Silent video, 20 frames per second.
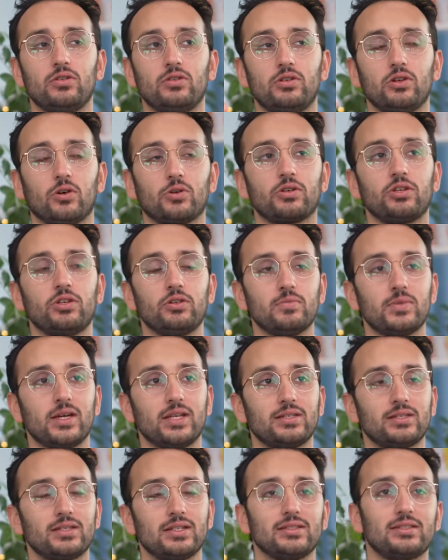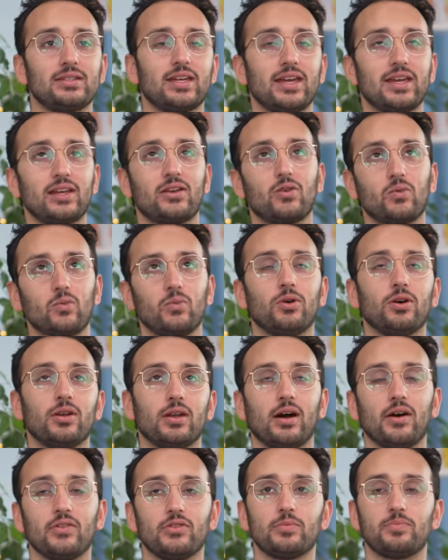document and take
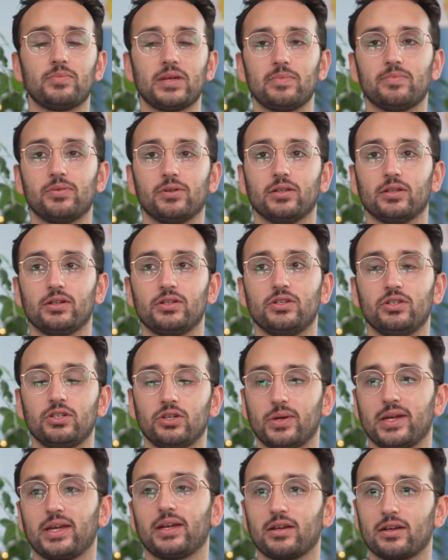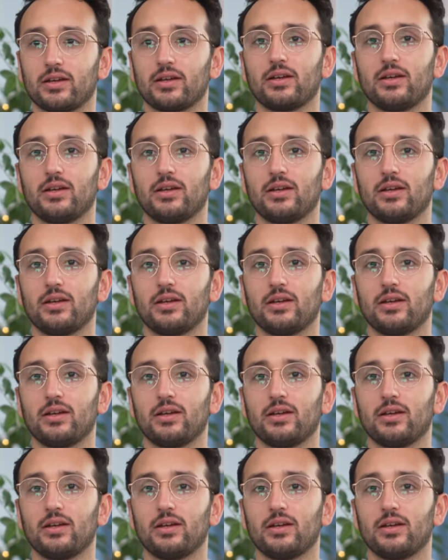what other people are doing